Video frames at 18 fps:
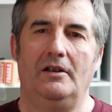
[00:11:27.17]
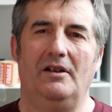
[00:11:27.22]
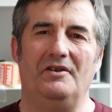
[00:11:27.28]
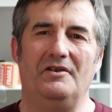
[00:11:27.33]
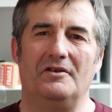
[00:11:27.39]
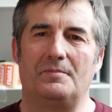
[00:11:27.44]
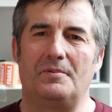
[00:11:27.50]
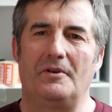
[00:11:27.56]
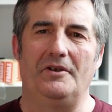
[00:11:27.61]

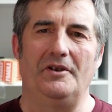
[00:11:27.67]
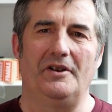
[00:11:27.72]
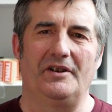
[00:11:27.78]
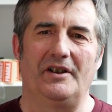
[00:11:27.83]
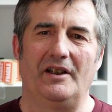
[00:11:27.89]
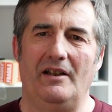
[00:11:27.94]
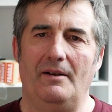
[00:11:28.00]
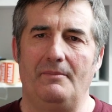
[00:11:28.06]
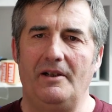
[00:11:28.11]
new
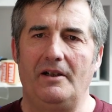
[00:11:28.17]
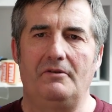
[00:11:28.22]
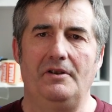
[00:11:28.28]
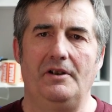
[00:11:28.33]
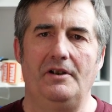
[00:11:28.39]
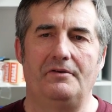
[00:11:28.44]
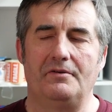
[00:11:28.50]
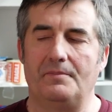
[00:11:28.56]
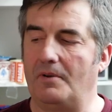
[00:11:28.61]
product, and I may
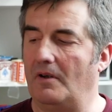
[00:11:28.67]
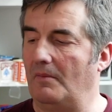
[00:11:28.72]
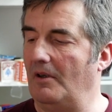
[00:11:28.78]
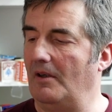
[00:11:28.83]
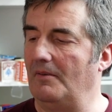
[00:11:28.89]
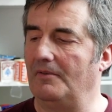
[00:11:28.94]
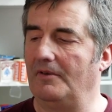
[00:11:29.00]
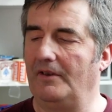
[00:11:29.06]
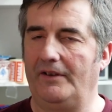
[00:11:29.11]
run into
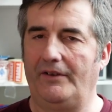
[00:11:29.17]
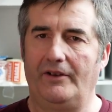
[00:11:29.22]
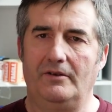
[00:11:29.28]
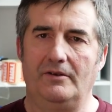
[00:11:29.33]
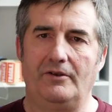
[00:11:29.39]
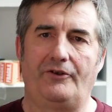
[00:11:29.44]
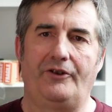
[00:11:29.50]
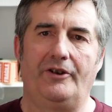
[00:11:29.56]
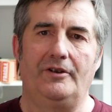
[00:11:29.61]
problem with
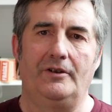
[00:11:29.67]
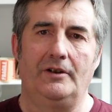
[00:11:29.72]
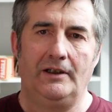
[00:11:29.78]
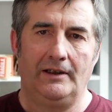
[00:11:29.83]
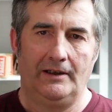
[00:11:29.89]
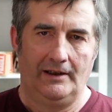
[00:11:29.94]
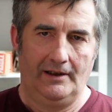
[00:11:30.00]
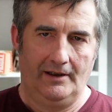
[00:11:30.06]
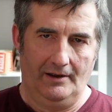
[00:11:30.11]
Auchan.
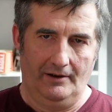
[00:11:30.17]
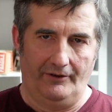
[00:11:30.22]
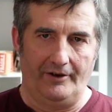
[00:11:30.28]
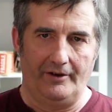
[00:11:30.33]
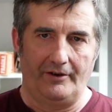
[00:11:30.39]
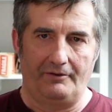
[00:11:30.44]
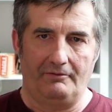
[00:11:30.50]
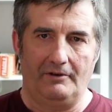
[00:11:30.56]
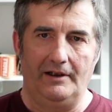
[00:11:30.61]

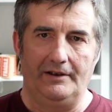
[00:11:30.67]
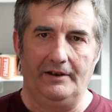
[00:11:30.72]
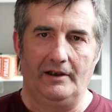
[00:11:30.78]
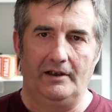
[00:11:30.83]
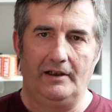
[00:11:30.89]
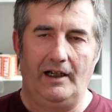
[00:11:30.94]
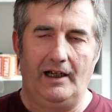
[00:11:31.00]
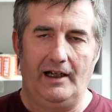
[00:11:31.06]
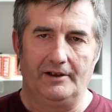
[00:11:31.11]
Those
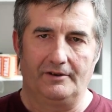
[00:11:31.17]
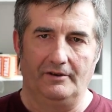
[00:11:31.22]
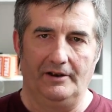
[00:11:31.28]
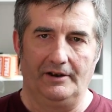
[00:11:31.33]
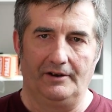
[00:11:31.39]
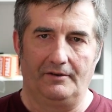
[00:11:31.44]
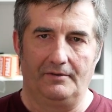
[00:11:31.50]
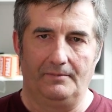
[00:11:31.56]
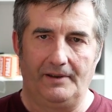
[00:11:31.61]
ones are
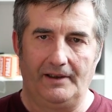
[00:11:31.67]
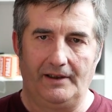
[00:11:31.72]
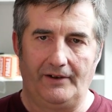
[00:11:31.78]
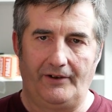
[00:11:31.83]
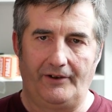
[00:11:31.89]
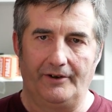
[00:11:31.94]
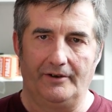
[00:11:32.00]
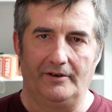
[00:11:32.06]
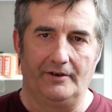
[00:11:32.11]
going to be
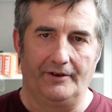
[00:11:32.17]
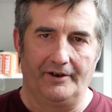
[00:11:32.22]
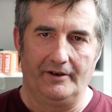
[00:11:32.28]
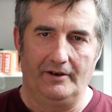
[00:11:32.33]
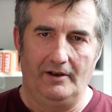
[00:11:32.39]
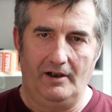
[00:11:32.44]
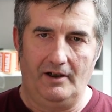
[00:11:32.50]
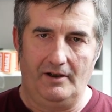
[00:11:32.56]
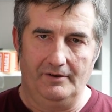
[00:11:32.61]

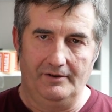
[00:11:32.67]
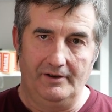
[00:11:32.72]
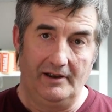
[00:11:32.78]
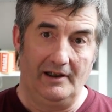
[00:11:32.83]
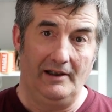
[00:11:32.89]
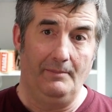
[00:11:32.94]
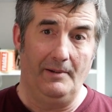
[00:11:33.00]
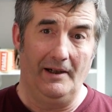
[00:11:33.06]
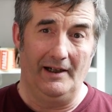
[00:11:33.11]
sold on
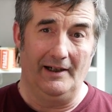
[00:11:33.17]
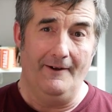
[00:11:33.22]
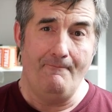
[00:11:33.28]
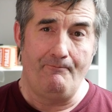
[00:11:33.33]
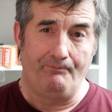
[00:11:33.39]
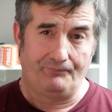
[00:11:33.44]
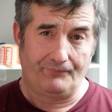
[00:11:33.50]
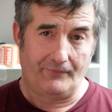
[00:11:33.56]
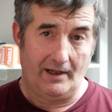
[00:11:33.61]

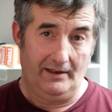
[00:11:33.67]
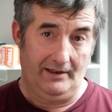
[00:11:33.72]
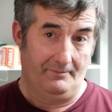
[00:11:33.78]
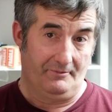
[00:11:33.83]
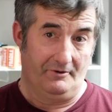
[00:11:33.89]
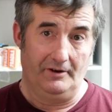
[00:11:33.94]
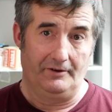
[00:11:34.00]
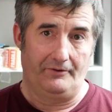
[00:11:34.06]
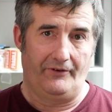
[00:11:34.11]
eBay, and
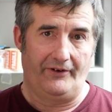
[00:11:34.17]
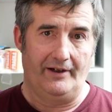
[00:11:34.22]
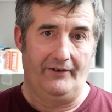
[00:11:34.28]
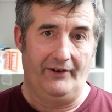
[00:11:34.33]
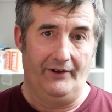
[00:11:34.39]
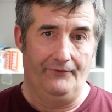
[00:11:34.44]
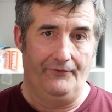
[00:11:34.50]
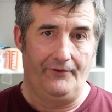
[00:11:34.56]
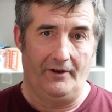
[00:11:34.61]
I'm going to sell
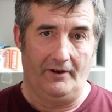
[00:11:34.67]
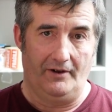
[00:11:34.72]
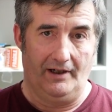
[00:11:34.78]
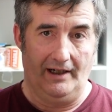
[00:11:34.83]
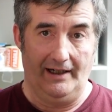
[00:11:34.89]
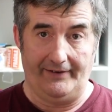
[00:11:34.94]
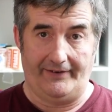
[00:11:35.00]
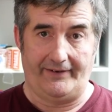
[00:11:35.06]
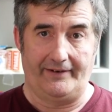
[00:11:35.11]
them for
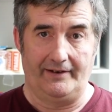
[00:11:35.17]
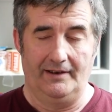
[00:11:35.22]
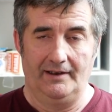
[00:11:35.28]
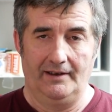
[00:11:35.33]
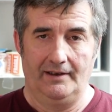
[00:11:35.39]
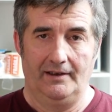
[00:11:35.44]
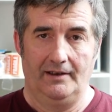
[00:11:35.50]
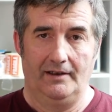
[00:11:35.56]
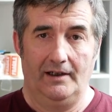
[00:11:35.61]
less
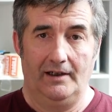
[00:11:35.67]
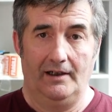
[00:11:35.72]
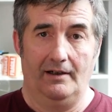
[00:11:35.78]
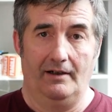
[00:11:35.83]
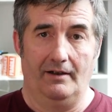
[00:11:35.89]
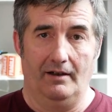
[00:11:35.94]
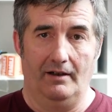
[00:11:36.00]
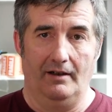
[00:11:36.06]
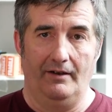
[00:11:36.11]

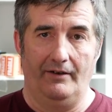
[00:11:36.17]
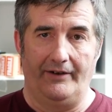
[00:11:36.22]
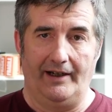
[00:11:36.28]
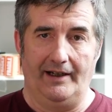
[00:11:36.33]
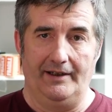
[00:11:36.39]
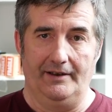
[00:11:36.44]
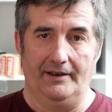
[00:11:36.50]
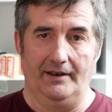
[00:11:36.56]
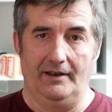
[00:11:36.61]

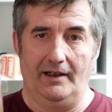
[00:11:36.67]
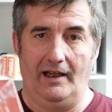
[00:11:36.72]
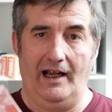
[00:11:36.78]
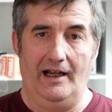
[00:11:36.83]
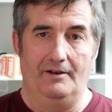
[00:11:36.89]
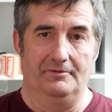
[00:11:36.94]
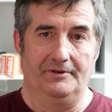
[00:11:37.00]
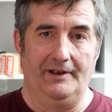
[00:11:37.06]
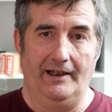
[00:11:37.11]
than
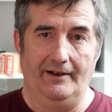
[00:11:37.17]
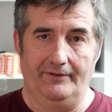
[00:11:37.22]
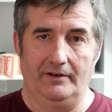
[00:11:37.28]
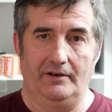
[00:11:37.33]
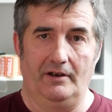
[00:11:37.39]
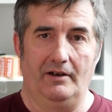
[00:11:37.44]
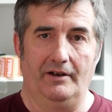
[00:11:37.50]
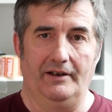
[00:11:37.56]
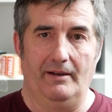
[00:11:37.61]
I would have
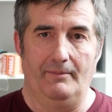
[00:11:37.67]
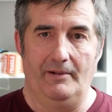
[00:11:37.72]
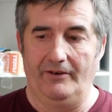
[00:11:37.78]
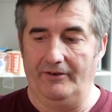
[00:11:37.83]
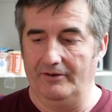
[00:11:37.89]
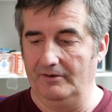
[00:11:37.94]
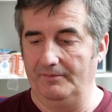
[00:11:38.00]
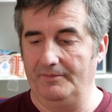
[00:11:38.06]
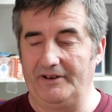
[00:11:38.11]
on
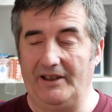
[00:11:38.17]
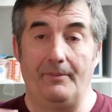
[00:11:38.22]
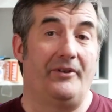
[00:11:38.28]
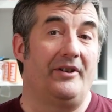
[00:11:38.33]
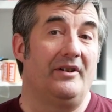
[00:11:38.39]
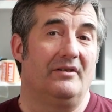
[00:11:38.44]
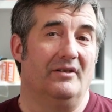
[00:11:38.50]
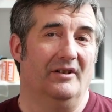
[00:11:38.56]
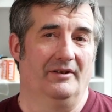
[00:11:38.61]
Amazon, but I'm
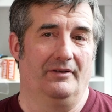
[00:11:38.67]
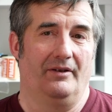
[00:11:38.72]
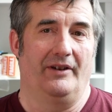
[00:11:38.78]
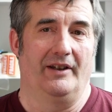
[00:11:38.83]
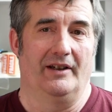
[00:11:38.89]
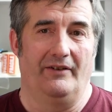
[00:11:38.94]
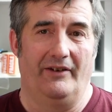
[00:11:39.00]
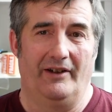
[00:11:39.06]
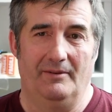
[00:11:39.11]
still going to
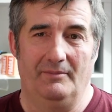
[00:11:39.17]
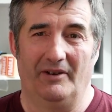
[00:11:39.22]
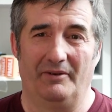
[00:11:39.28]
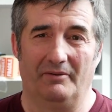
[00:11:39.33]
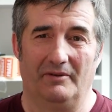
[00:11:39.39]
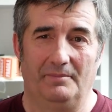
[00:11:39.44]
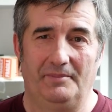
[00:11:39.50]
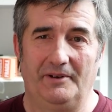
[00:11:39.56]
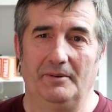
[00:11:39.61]
sell them.
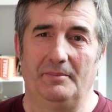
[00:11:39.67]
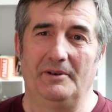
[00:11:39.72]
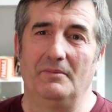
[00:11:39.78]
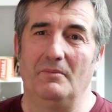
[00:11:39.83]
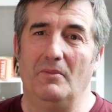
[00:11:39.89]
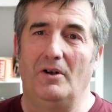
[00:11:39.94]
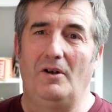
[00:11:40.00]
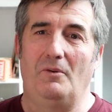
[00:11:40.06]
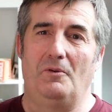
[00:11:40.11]
It will be a
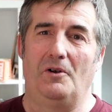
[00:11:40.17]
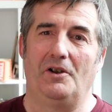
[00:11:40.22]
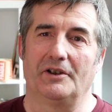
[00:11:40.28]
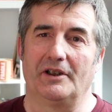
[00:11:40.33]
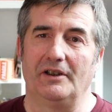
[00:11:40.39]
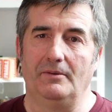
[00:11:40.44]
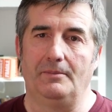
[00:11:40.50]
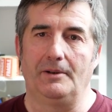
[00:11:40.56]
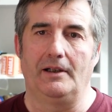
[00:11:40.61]
bit more
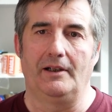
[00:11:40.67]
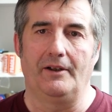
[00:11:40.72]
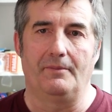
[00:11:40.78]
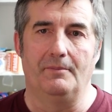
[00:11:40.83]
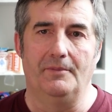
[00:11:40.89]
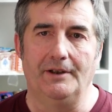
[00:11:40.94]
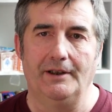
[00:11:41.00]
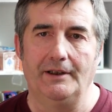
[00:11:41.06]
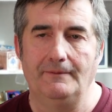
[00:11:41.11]
work and a bit
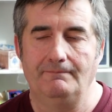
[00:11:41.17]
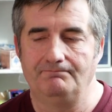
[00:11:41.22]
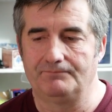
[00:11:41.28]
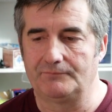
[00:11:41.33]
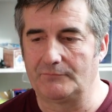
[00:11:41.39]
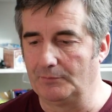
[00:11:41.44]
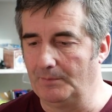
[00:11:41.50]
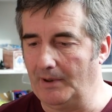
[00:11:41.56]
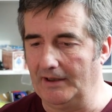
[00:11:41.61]
less money.
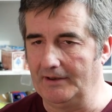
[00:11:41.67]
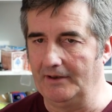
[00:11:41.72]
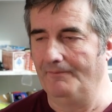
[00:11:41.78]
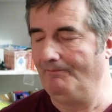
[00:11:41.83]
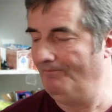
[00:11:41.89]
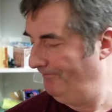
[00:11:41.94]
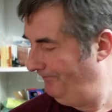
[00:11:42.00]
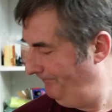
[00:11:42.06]
Too bad.